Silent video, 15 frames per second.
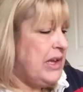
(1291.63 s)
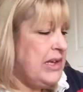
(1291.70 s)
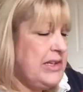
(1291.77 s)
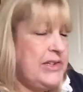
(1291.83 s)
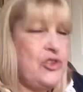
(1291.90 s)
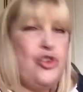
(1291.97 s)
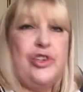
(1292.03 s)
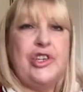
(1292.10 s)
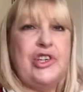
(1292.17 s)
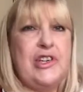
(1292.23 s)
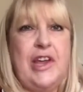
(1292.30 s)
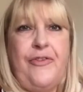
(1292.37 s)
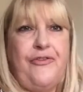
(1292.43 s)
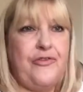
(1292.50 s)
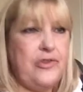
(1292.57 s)
such a
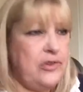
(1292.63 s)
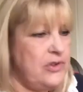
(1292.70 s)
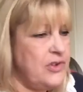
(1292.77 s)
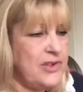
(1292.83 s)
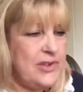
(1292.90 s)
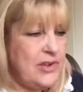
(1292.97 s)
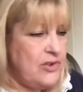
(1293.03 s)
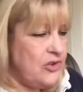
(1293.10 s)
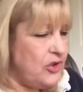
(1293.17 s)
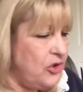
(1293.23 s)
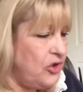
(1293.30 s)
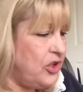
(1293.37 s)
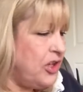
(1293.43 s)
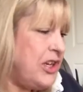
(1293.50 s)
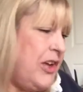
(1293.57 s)

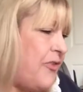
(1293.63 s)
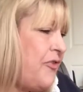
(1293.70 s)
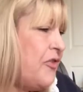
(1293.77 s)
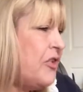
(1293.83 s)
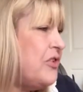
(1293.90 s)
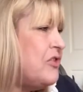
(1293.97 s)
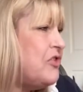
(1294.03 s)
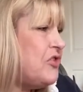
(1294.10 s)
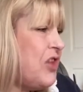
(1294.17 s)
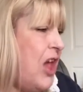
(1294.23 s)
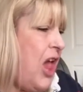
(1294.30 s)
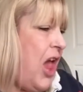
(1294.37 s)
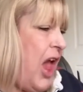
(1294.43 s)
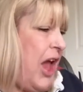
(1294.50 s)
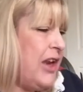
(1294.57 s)
difference.
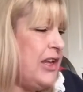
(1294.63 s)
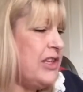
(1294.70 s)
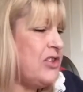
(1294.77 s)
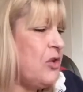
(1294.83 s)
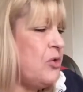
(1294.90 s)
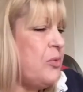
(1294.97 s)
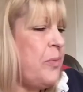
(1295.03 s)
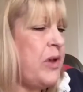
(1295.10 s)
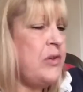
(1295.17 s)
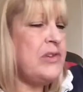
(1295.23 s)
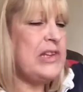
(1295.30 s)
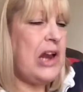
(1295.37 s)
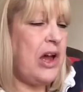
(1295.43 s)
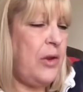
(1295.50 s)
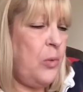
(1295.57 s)
And it's
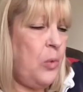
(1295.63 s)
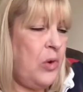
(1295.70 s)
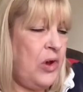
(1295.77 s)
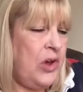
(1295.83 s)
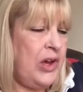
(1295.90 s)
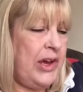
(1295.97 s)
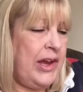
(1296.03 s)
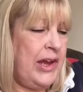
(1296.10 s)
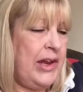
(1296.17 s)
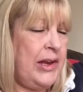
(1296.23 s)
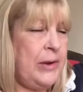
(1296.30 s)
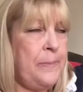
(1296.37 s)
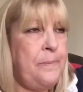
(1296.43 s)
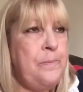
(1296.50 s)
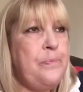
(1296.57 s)
almost like
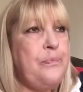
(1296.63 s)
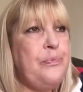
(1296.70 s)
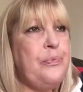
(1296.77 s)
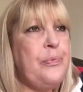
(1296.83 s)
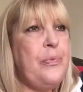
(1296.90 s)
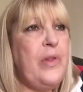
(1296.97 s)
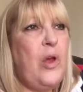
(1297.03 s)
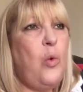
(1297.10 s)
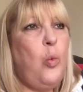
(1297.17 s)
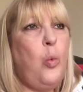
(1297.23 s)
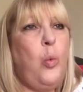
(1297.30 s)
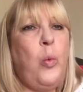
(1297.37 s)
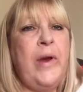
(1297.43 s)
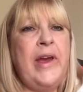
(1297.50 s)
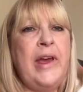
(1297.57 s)
working
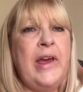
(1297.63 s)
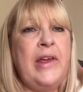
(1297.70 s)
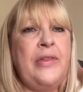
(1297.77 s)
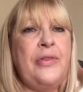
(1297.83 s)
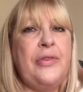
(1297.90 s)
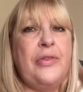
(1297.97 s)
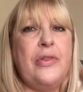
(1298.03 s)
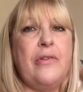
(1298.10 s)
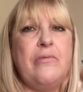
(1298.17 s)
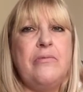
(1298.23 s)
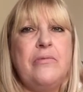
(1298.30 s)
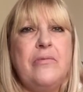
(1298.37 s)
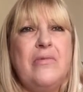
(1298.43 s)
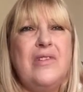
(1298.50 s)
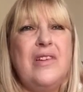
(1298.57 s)
with,
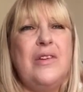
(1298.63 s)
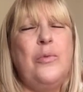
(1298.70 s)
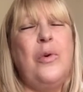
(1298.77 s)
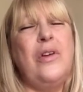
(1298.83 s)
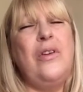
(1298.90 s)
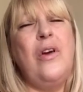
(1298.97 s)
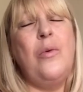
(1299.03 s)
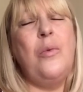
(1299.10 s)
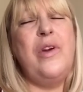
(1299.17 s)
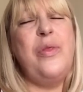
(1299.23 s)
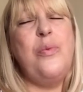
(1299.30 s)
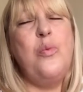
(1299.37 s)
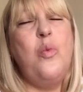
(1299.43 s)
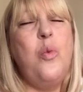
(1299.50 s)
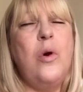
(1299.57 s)
well, not
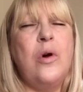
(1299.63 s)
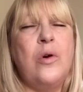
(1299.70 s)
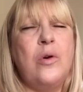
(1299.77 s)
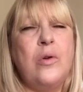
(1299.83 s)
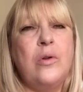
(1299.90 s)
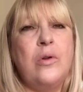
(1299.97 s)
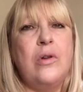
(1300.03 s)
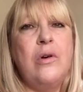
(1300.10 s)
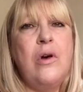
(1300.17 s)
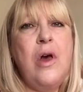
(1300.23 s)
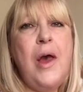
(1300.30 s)
with wool,